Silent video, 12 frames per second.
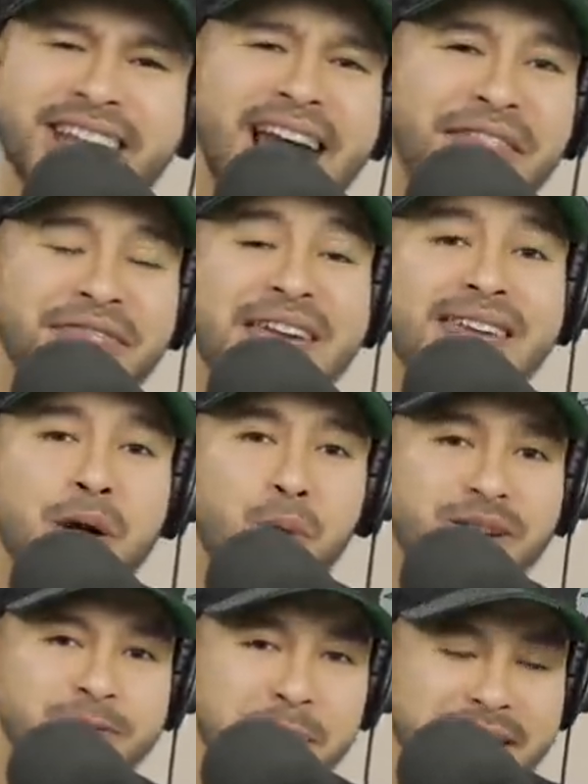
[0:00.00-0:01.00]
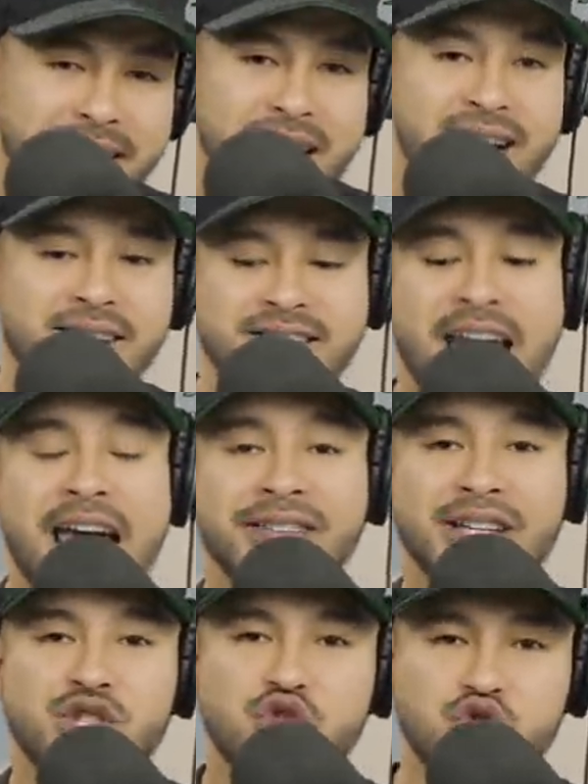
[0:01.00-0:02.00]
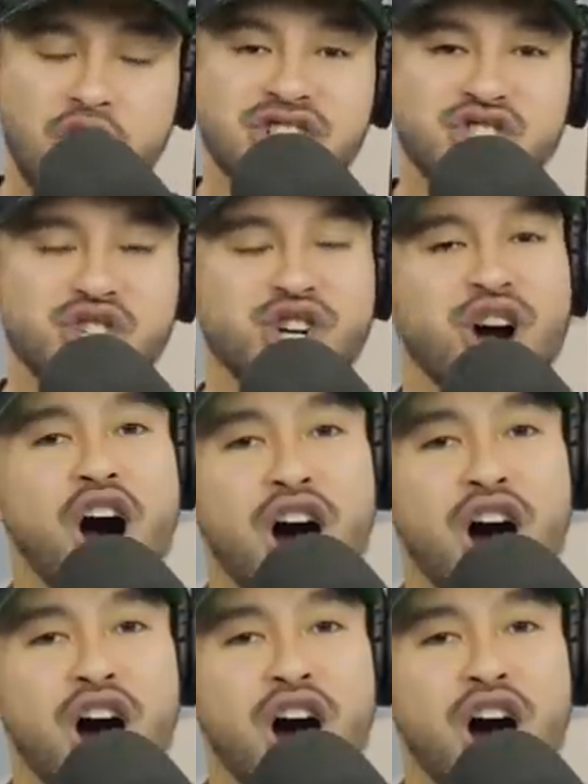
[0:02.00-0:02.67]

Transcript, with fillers: and I think it was because the structure